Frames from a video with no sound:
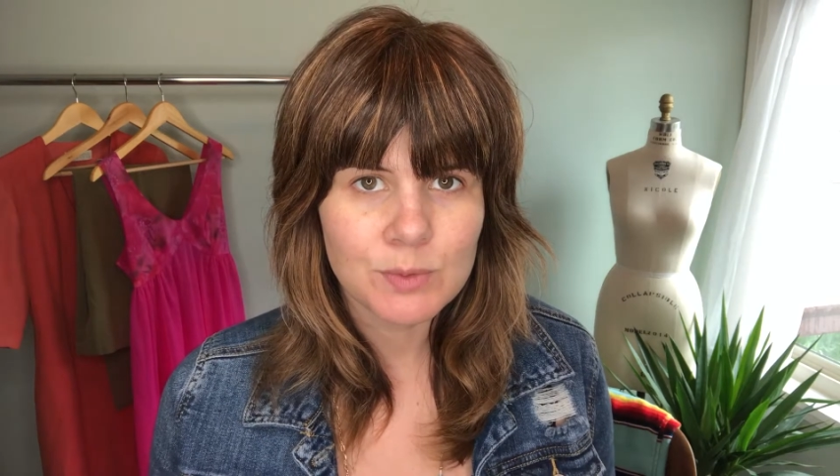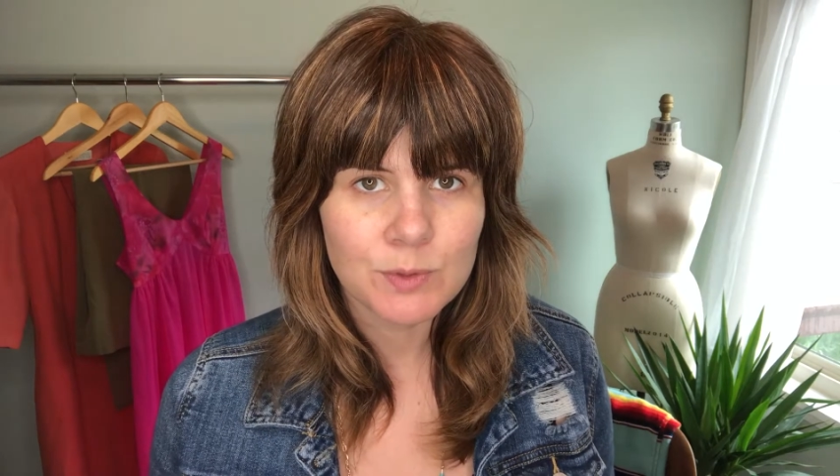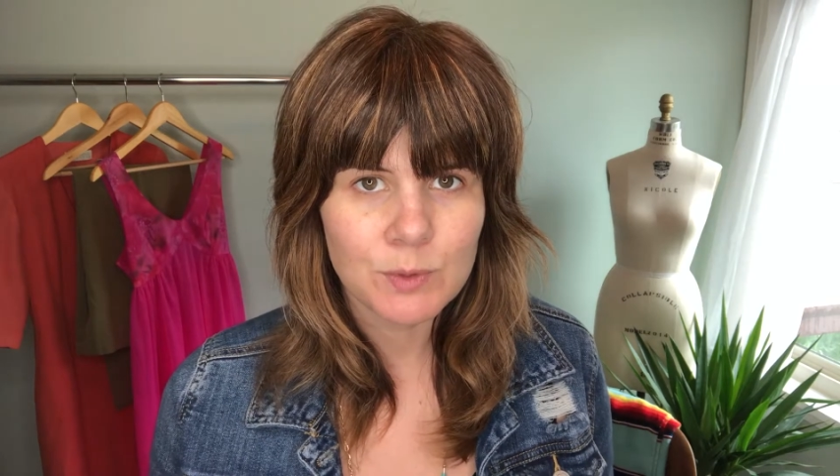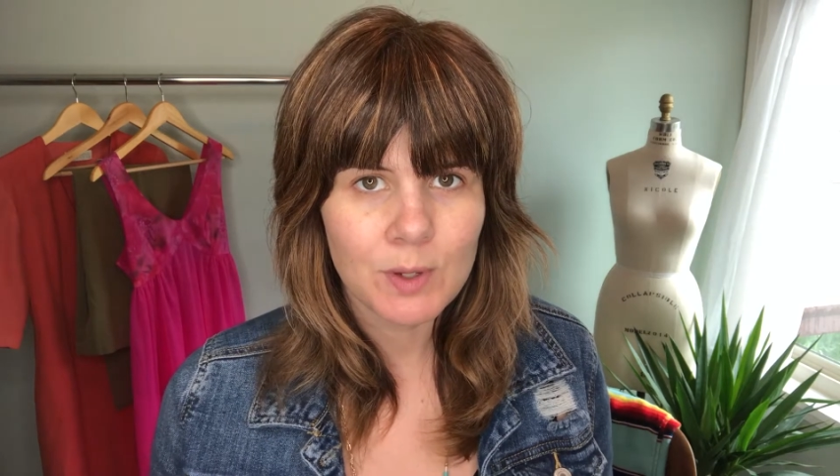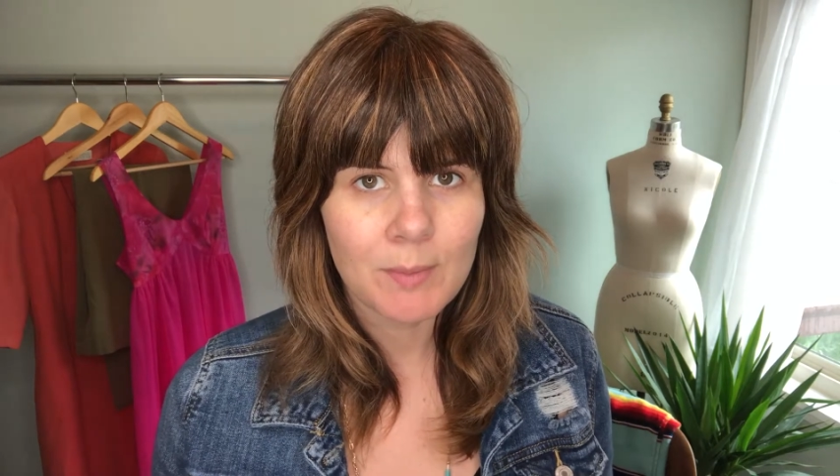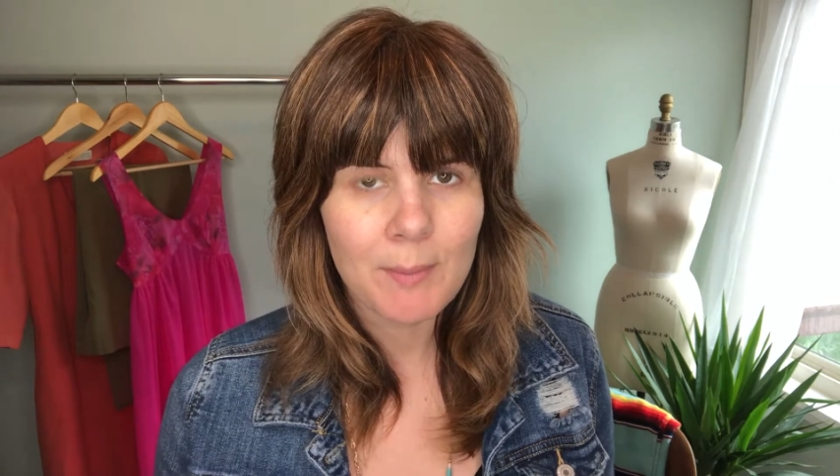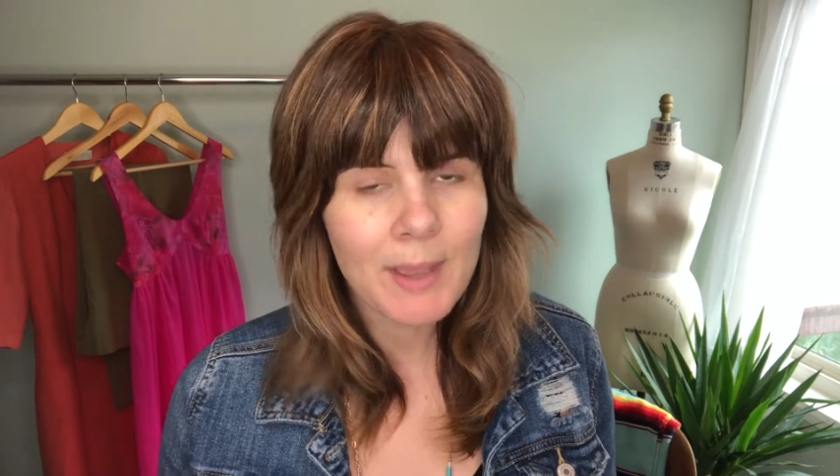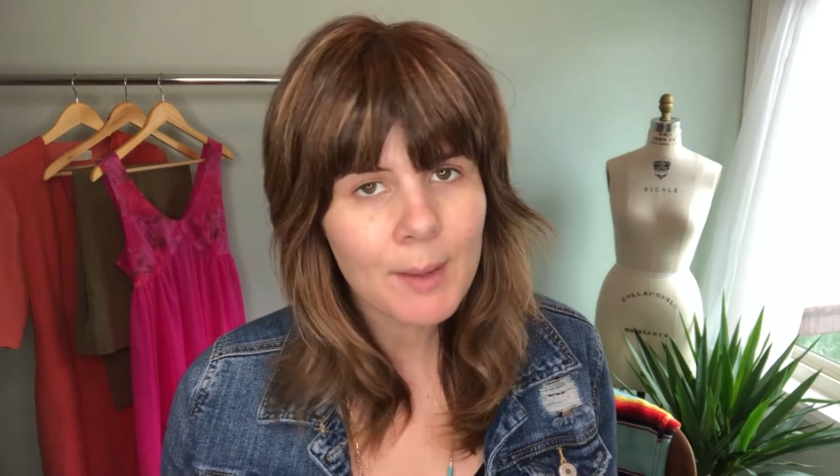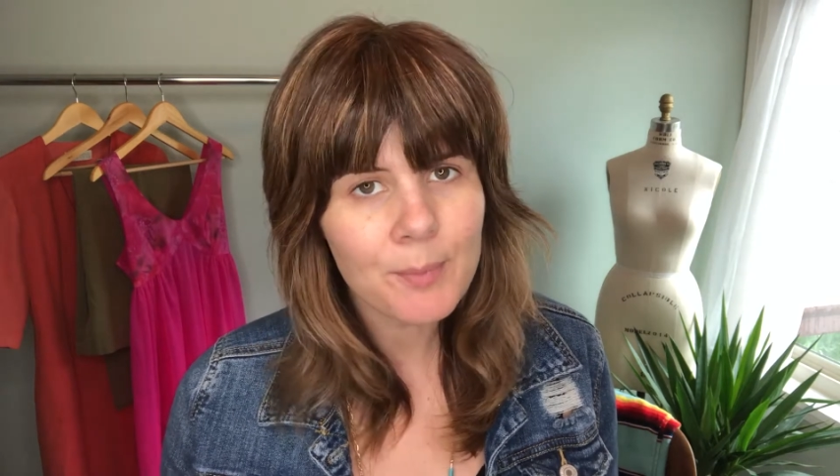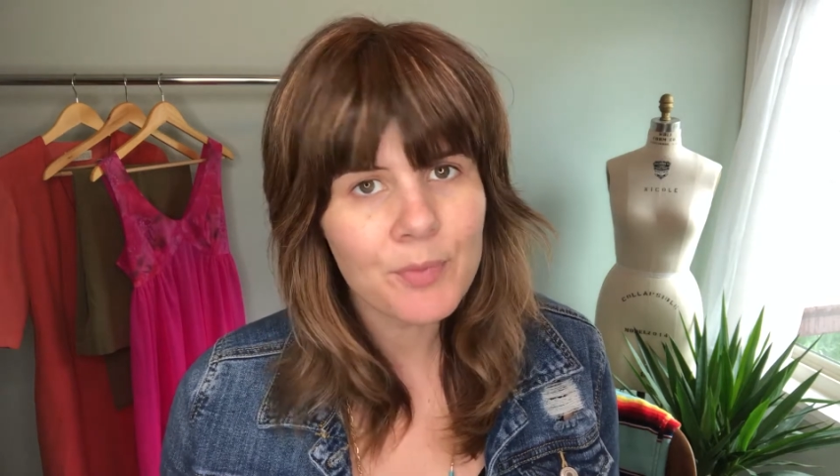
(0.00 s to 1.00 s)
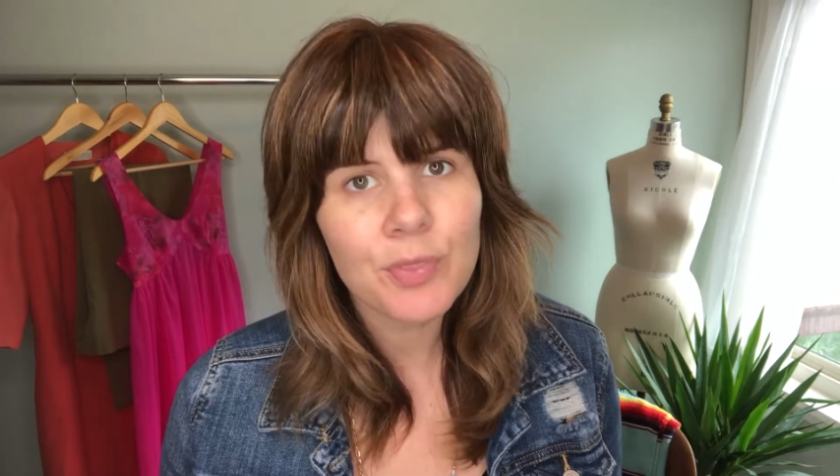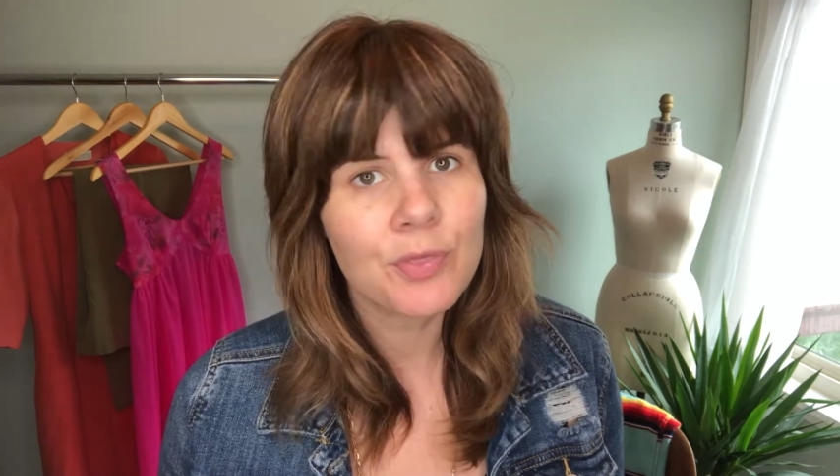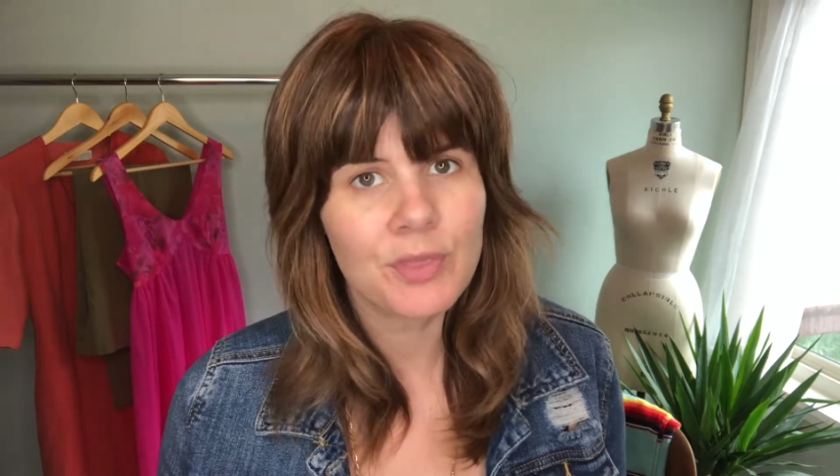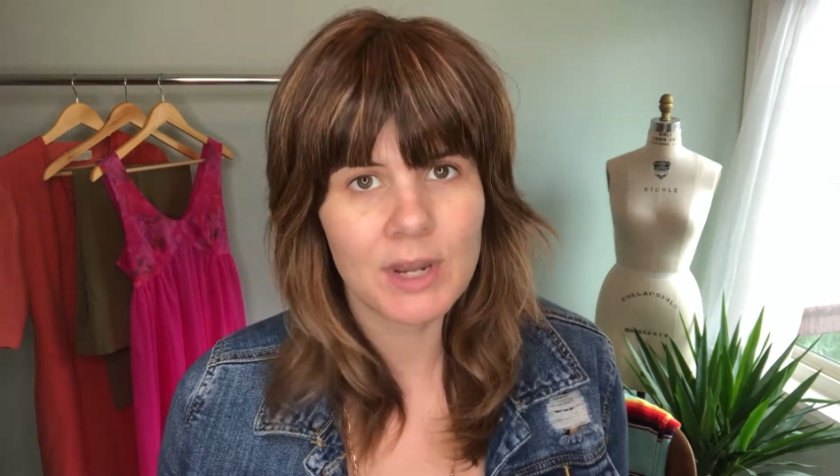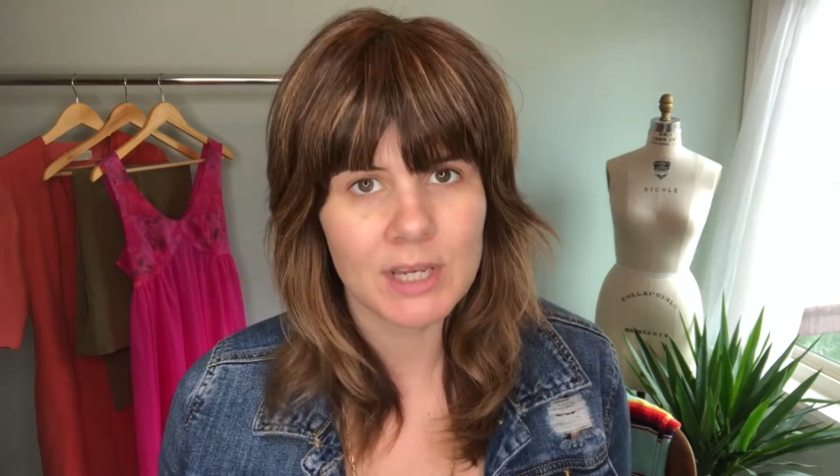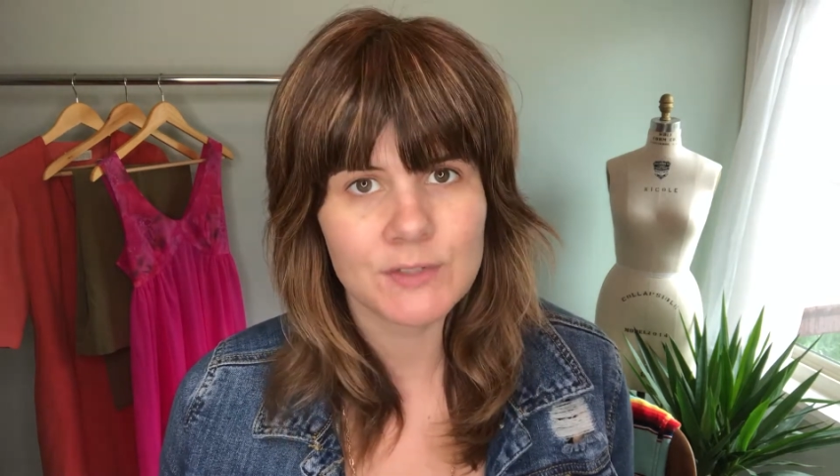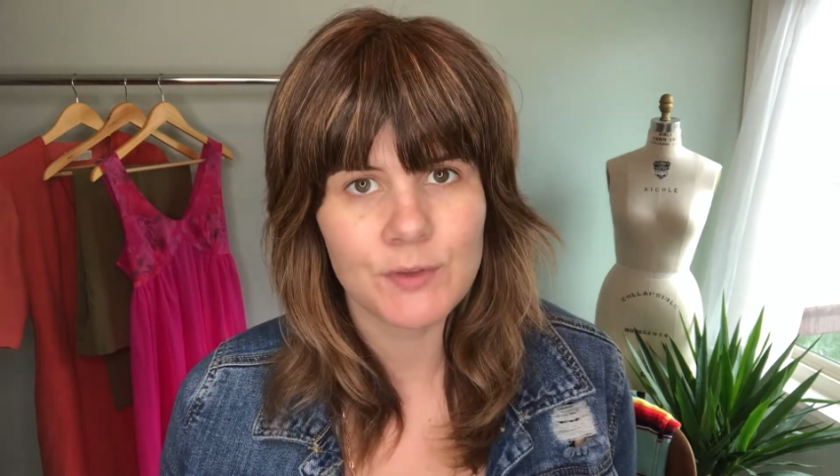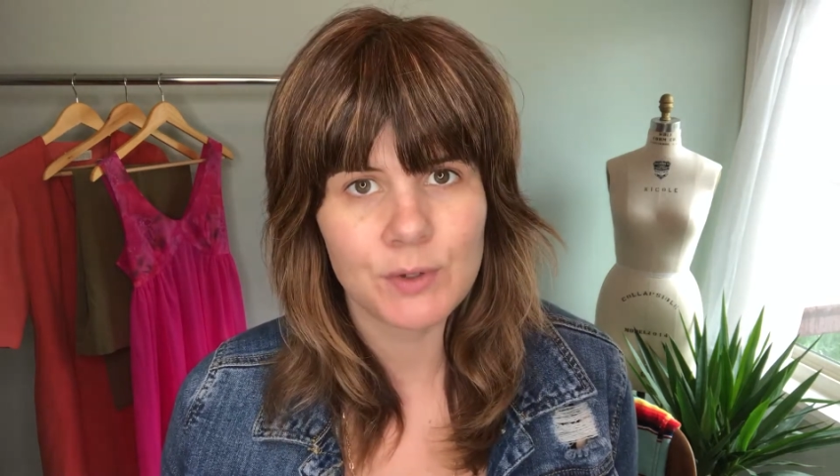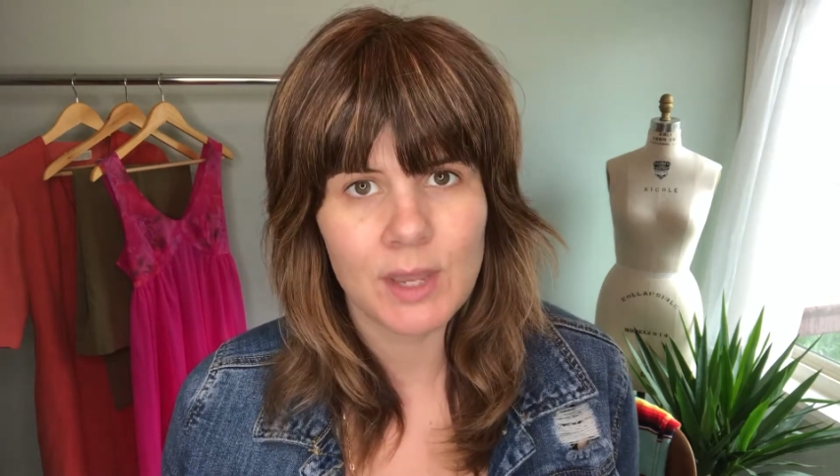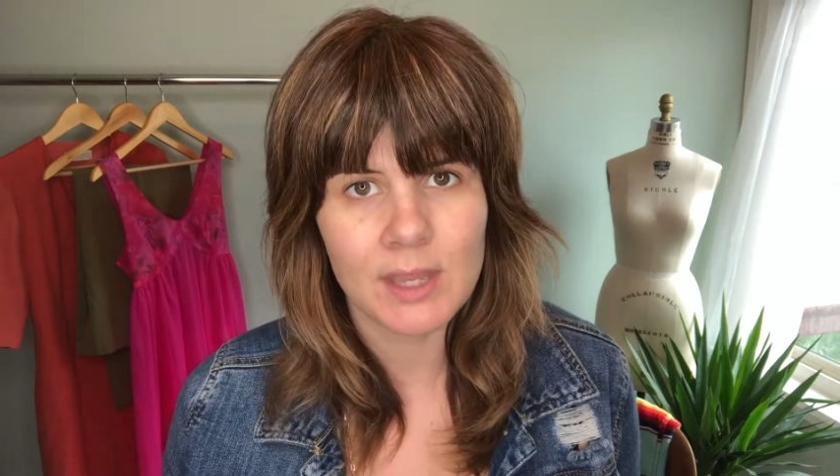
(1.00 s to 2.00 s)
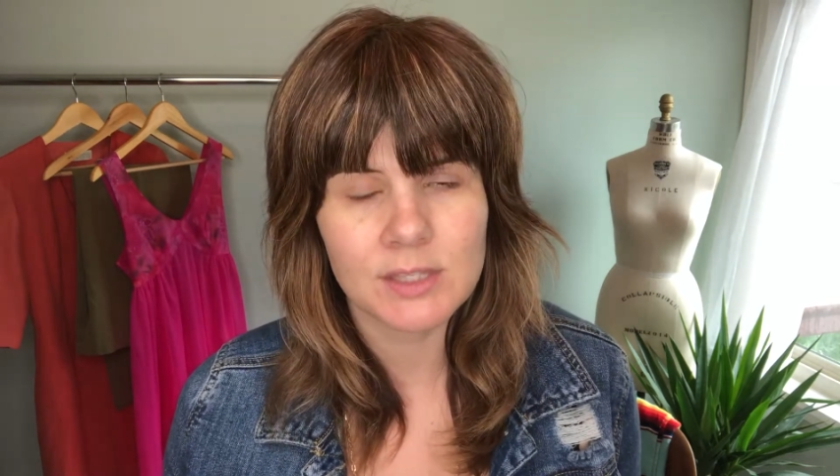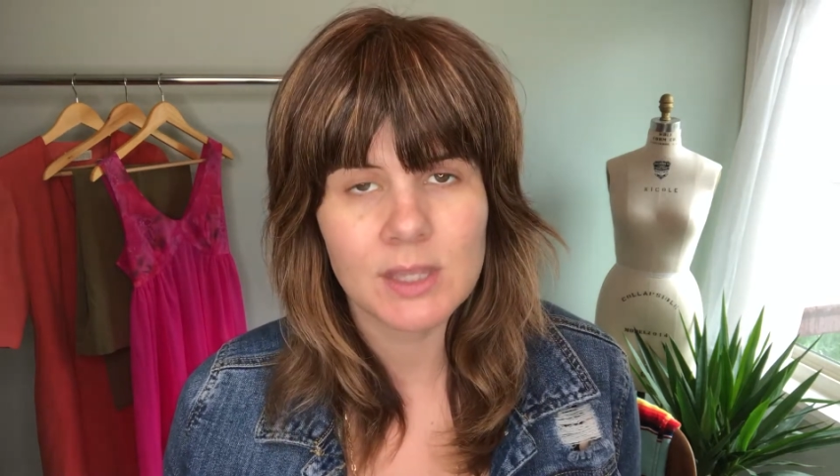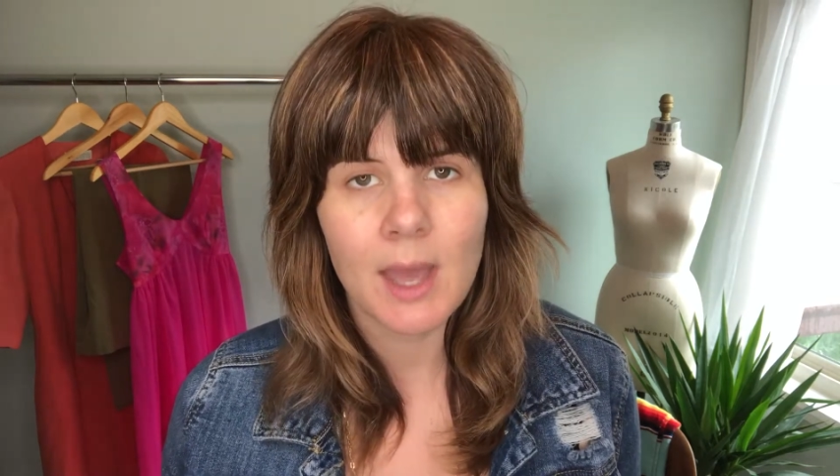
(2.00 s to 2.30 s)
when doing my makeup the next few days